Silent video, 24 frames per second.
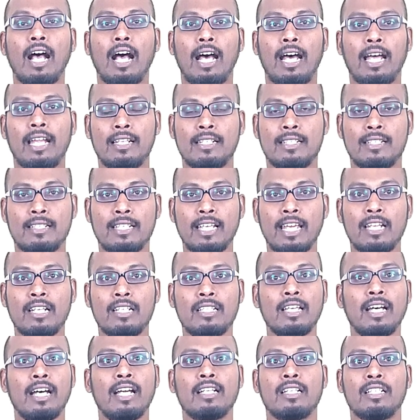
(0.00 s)
and said
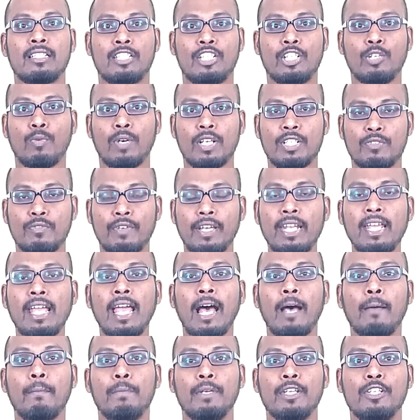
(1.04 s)
that she was very
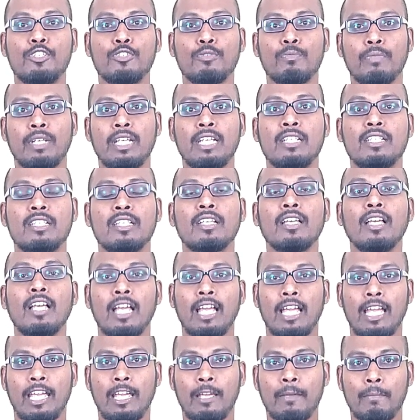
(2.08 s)
happy to meet
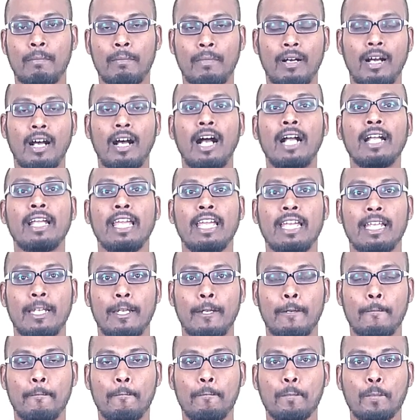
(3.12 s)
him
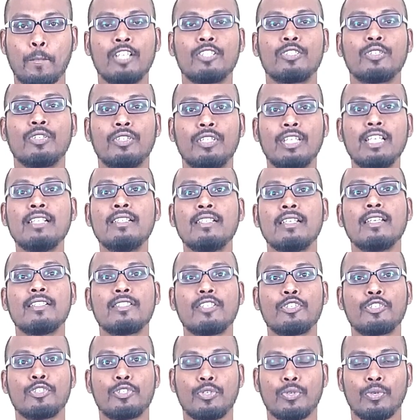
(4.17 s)
again. So this is
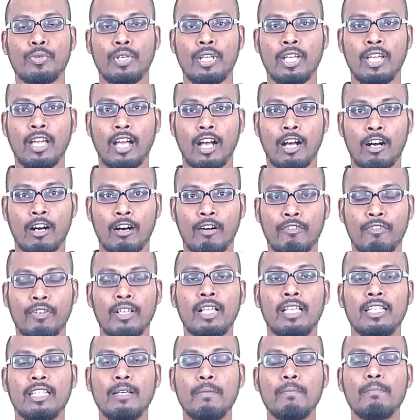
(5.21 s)
a story of
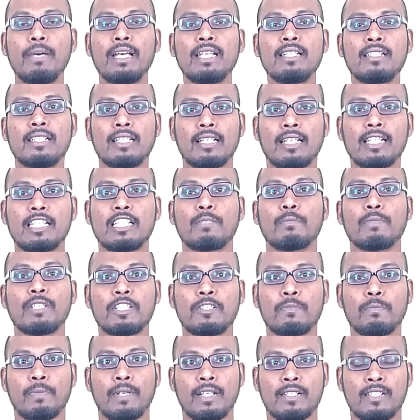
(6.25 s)
the best
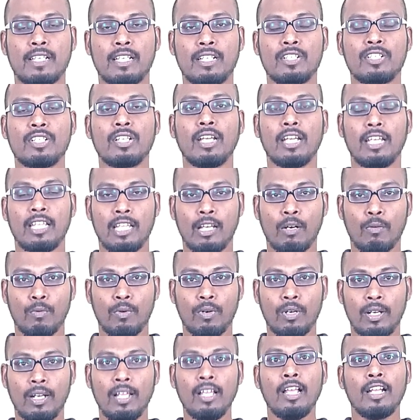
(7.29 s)
Christmas present in the
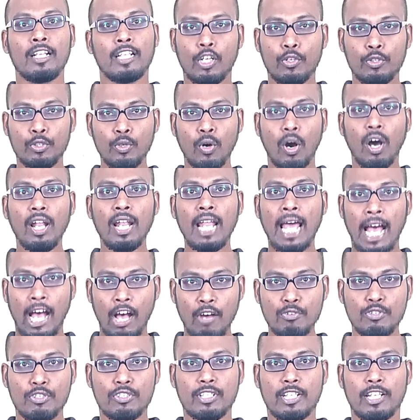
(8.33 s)
world. Now you all
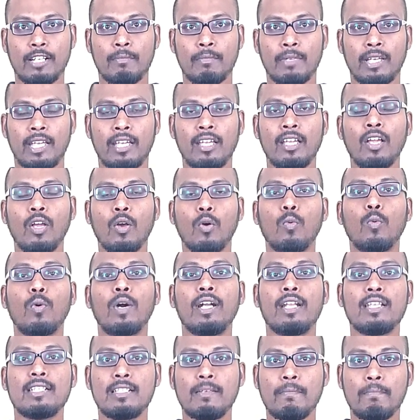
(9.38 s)
have to tell me
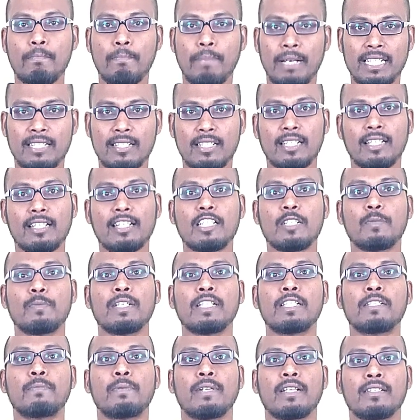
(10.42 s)
what is the best
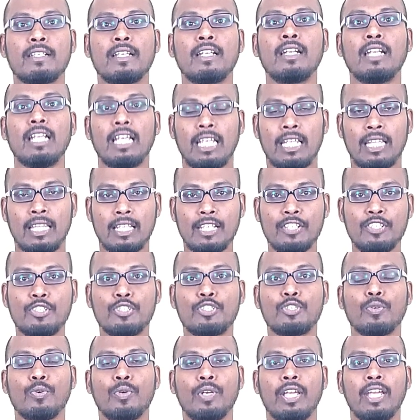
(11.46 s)
Christmas present in this
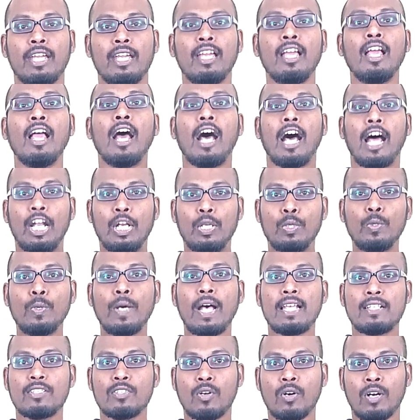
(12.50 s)
story and who
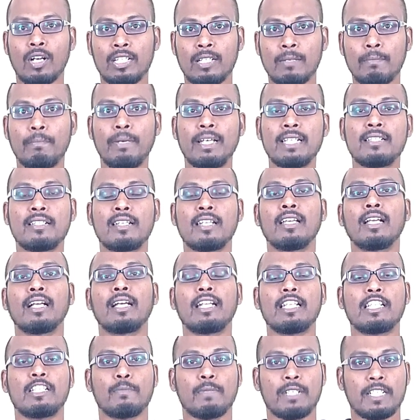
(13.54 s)
has got the best
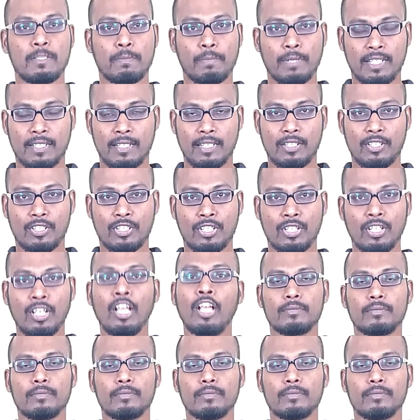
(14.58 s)
Christmas present.